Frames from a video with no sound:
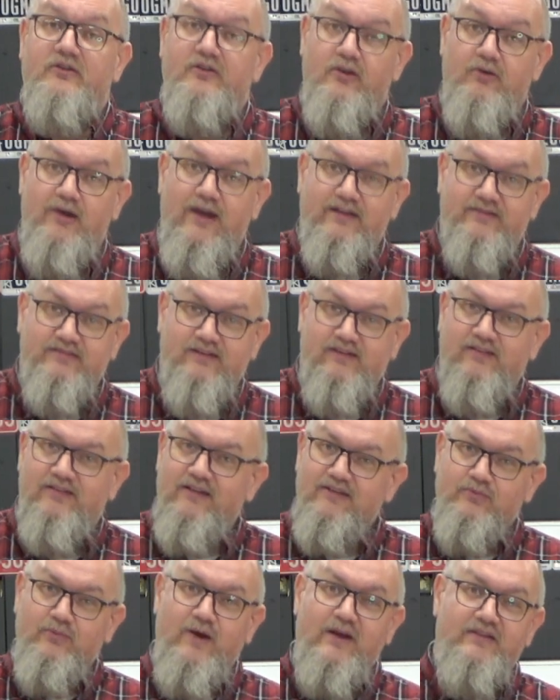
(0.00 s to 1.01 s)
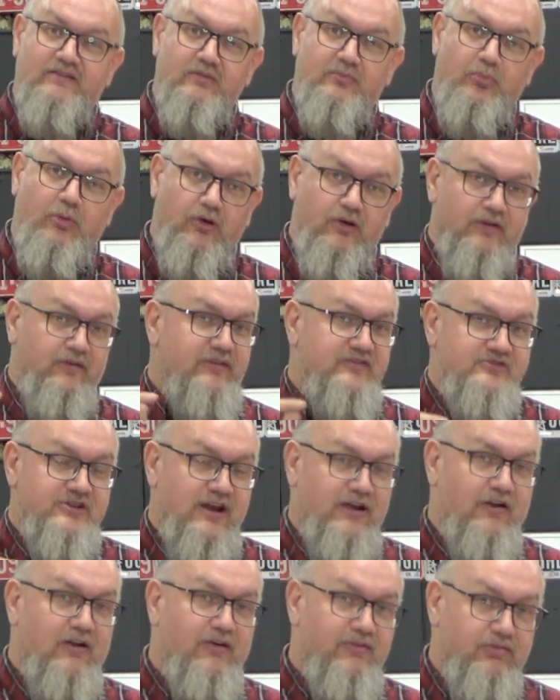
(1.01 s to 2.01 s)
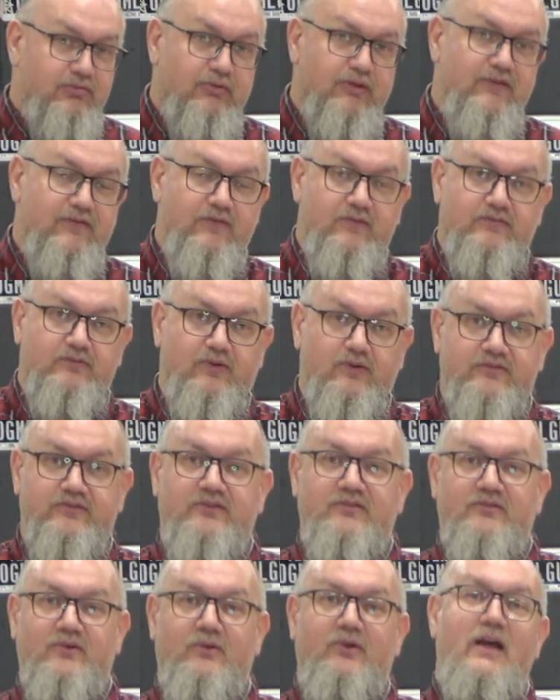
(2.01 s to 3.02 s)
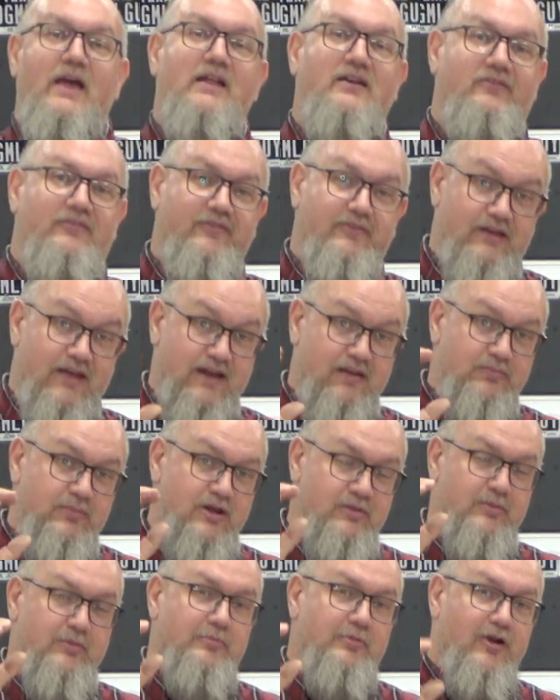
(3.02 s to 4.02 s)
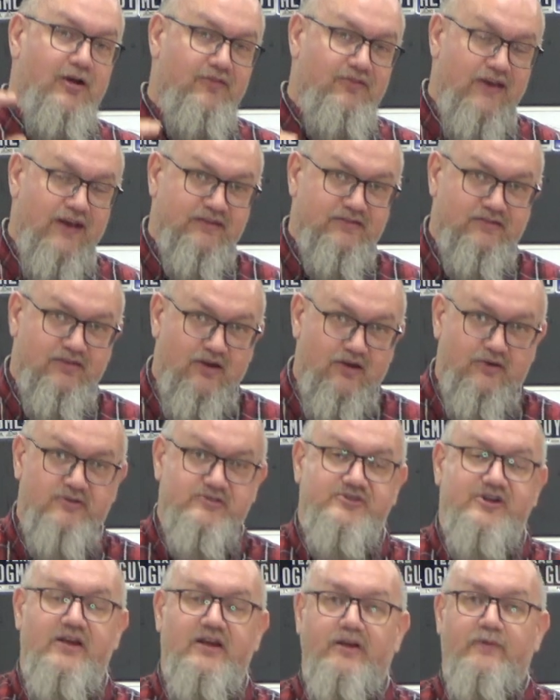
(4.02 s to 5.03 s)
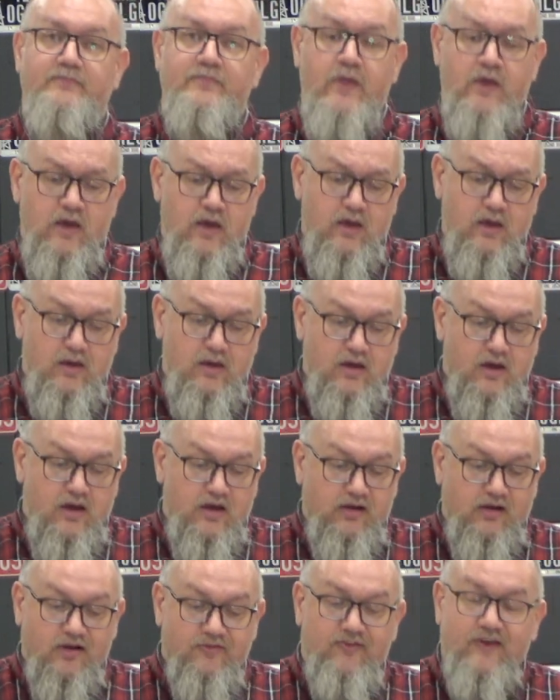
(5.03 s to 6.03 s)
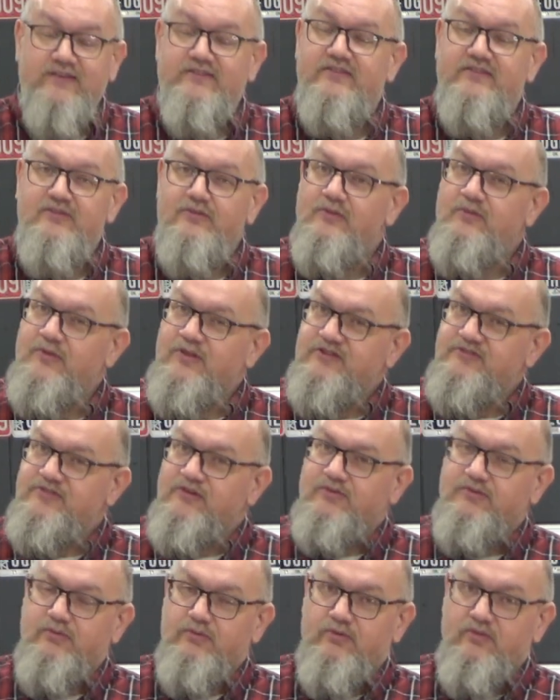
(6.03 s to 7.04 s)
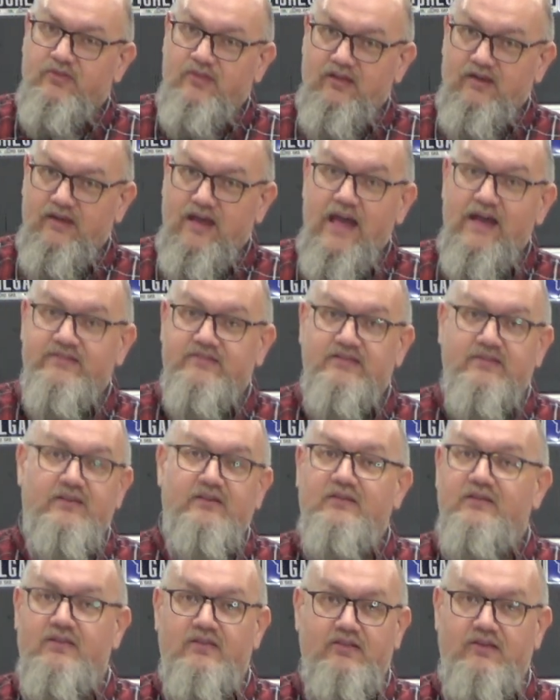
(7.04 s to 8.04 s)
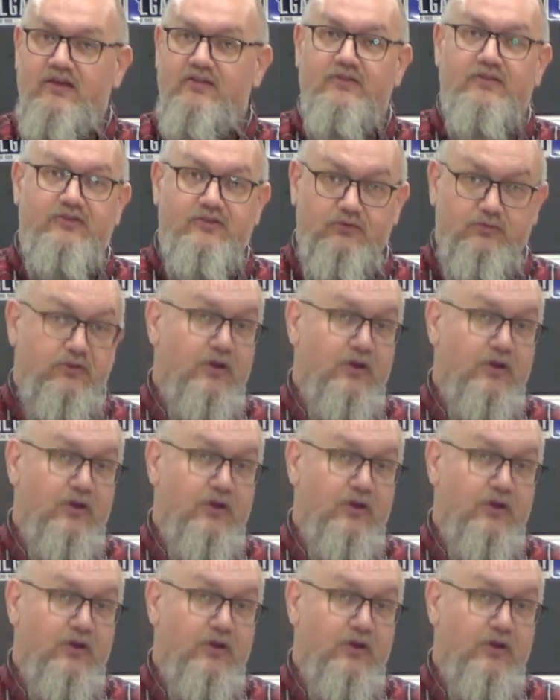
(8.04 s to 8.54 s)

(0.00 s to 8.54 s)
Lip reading: no accident. That's why it's important to check all three of those sources, or at a minimum, Carfax and AutoCheck. Carfax is the only one that shows the accident, the other two